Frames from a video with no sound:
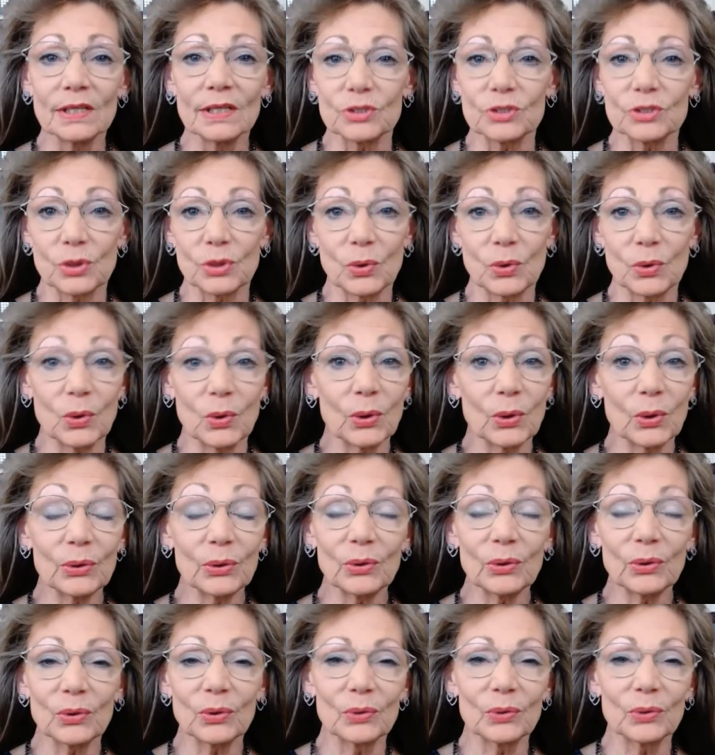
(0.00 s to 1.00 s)
to
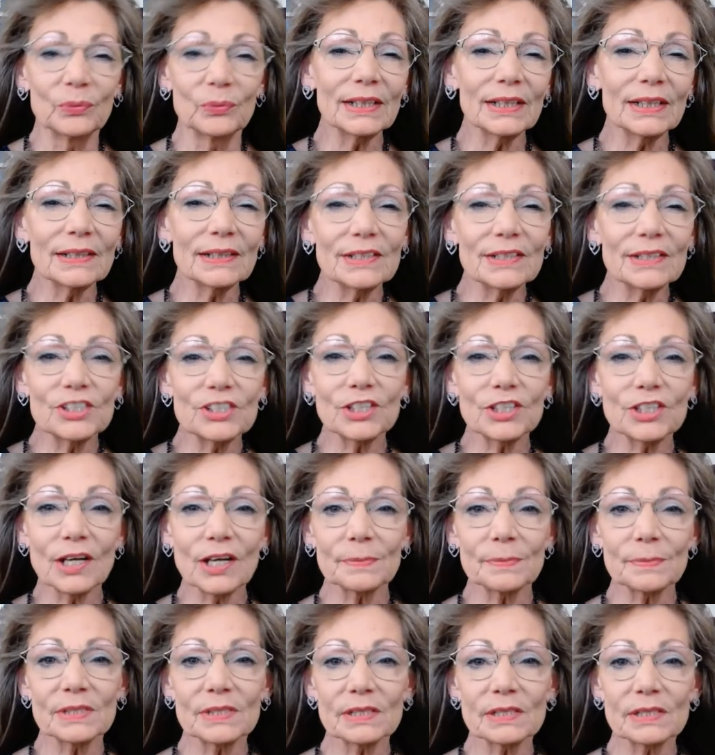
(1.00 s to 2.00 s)
order or really
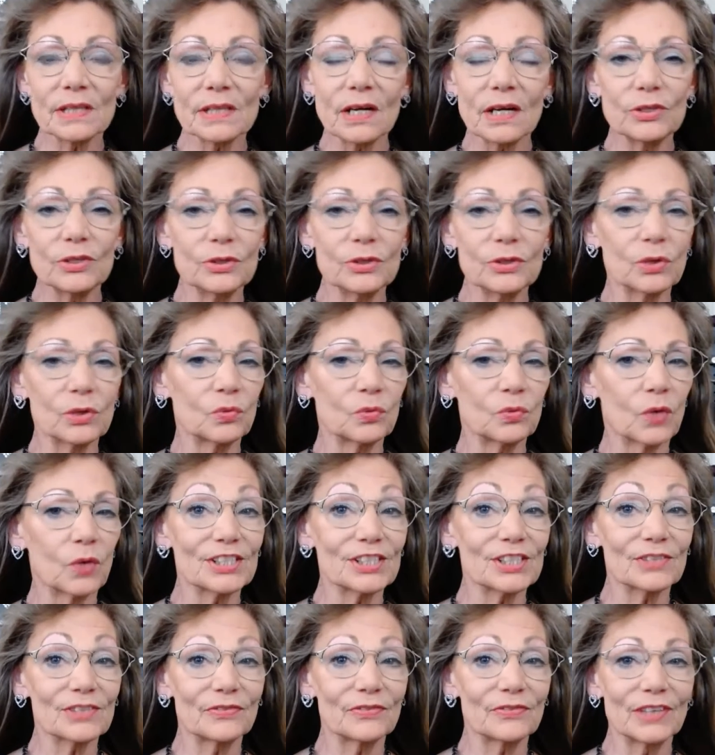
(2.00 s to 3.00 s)
shop slow, you can
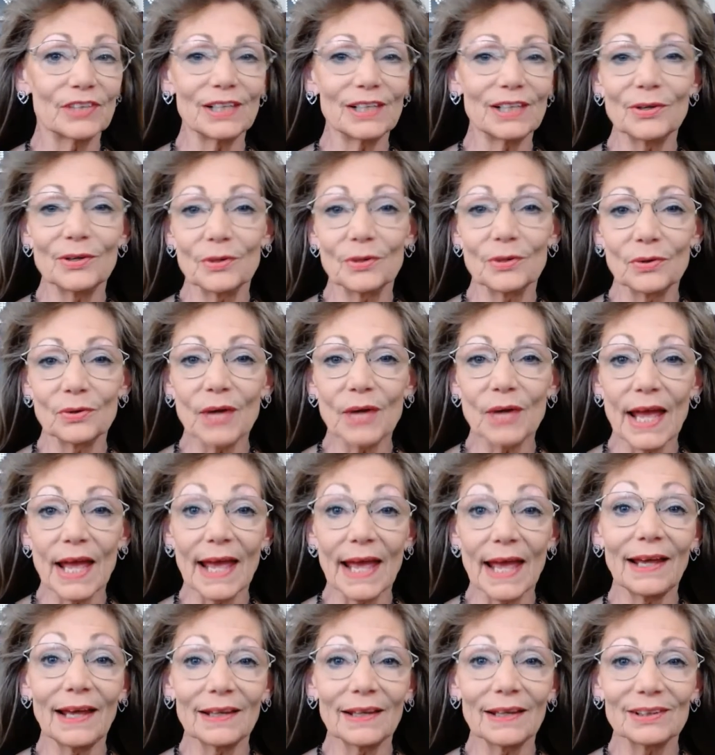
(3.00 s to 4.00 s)
watch the video
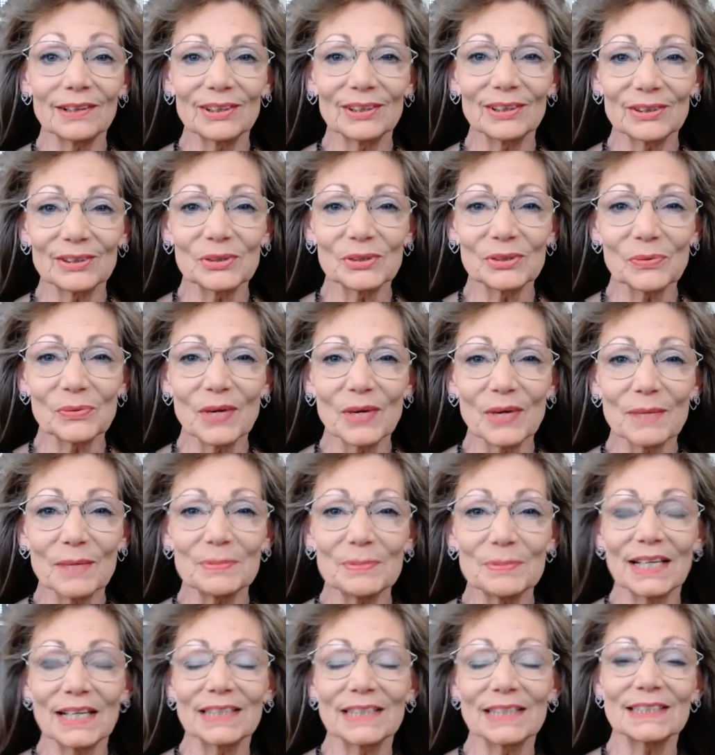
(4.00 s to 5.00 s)
and look at the
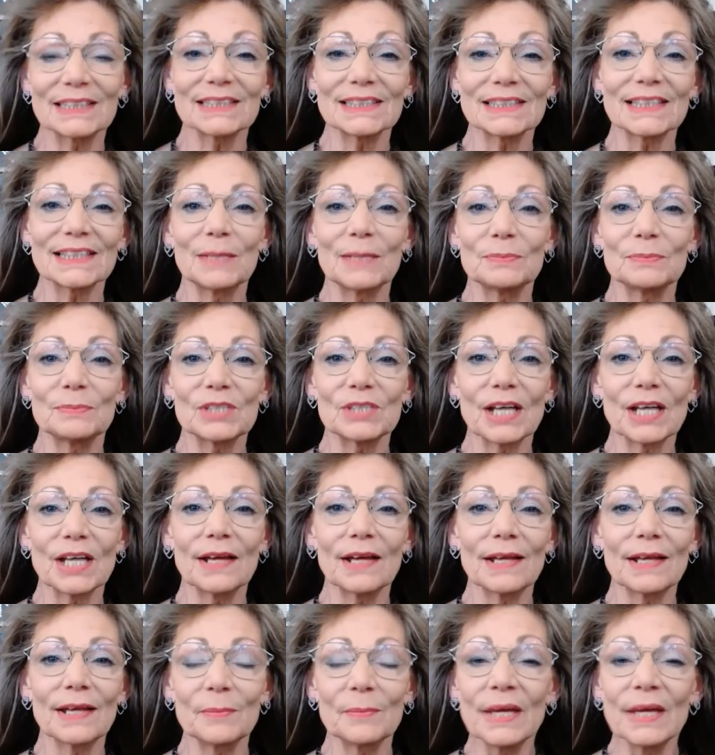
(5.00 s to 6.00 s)
website at the same
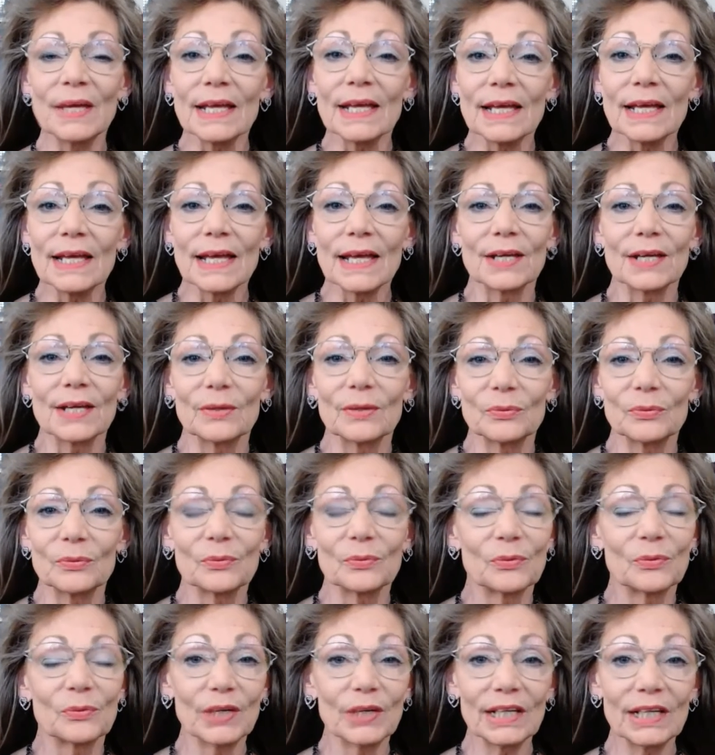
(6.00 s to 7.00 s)
time and
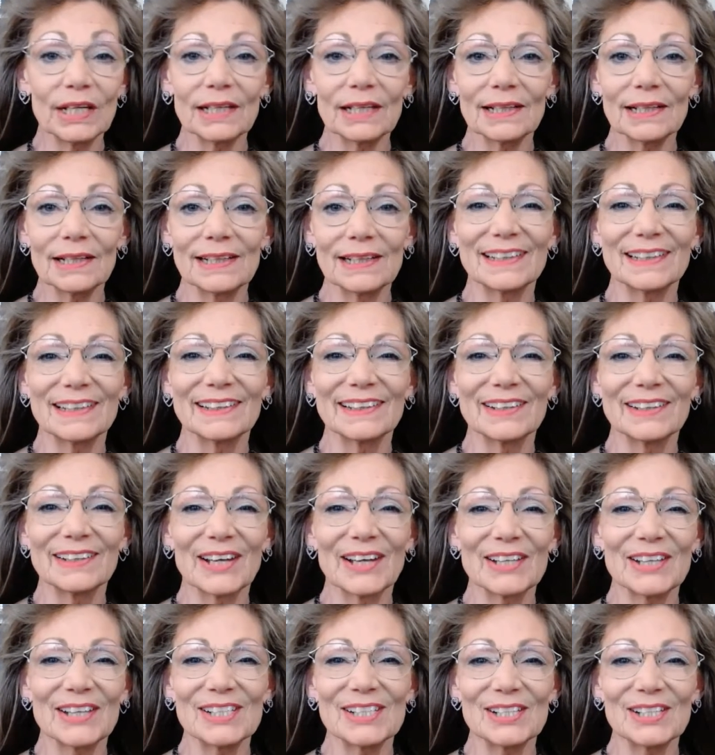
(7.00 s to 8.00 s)
really get an
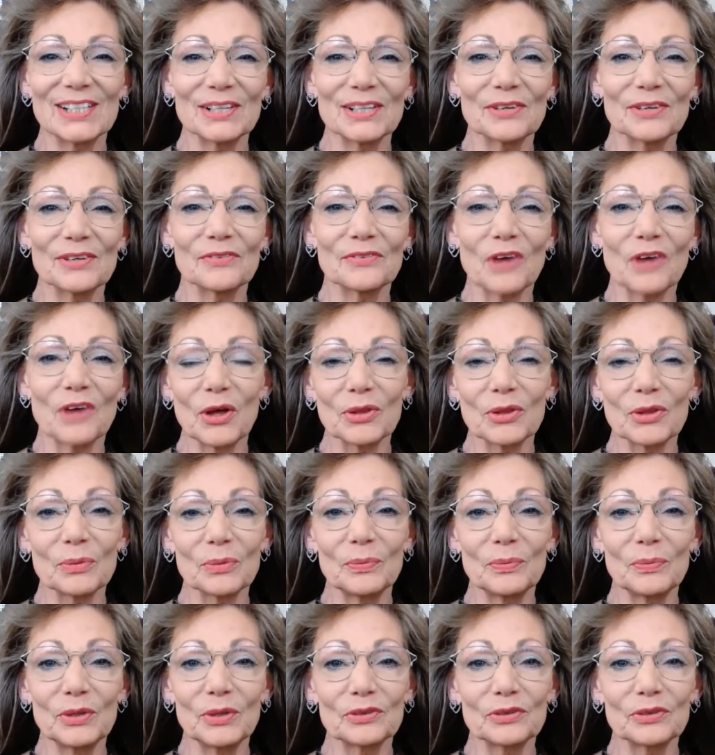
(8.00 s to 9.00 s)
idea of all the
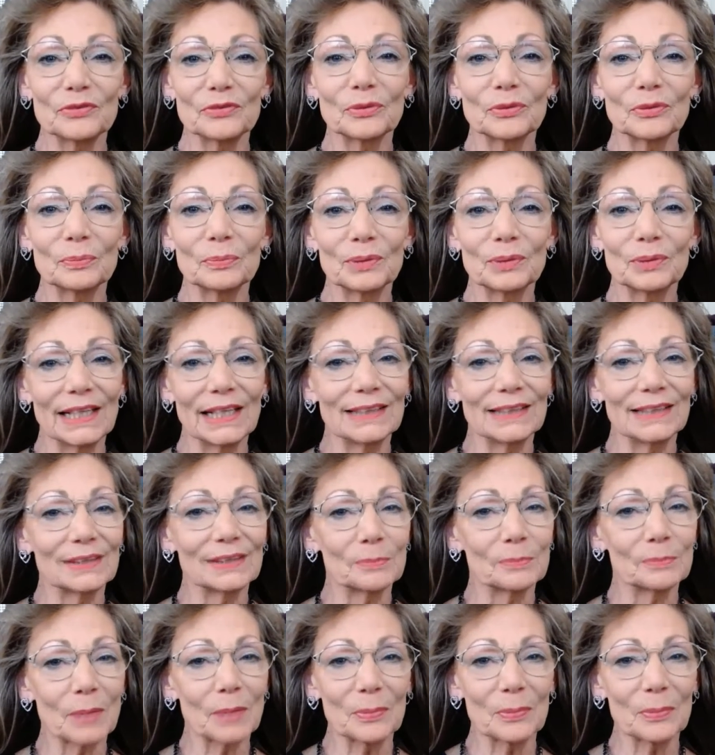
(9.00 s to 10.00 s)
beautiful bling
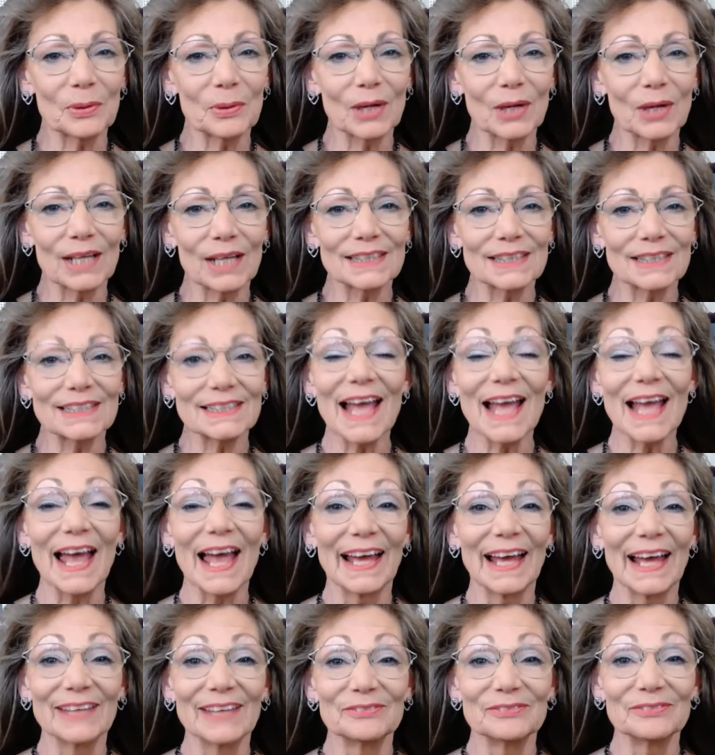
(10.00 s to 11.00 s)
that Paparazzi
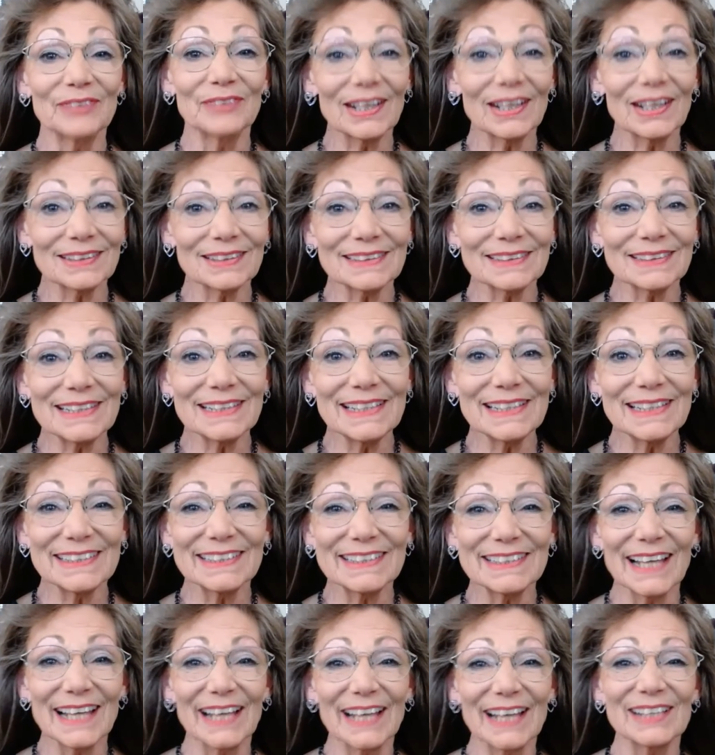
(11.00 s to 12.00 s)
and
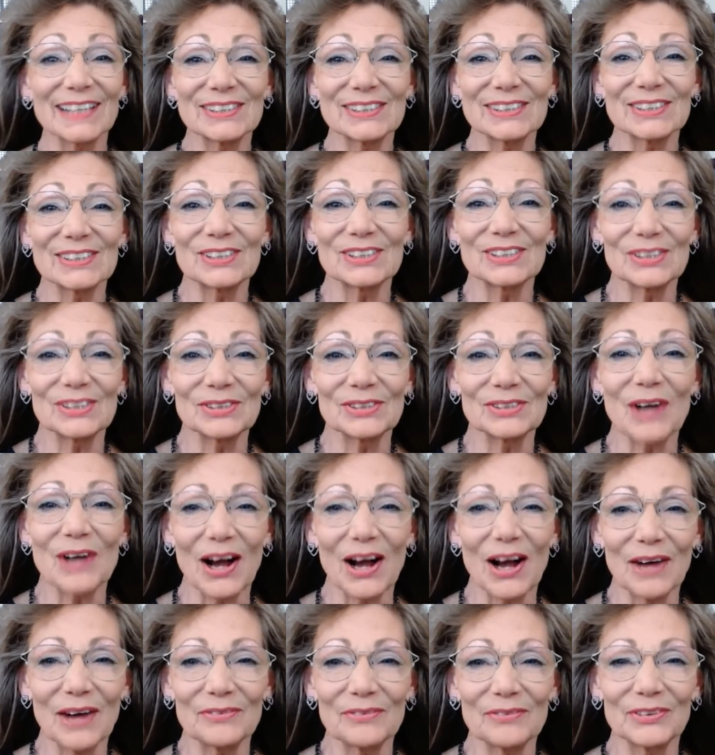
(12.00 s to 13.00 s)
Foxy's has to
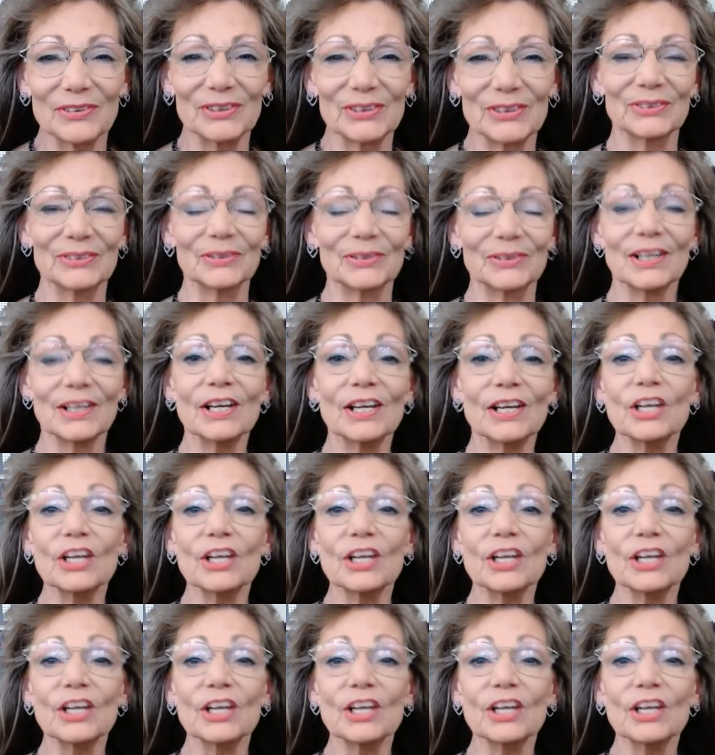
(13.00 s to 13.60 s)
offer you.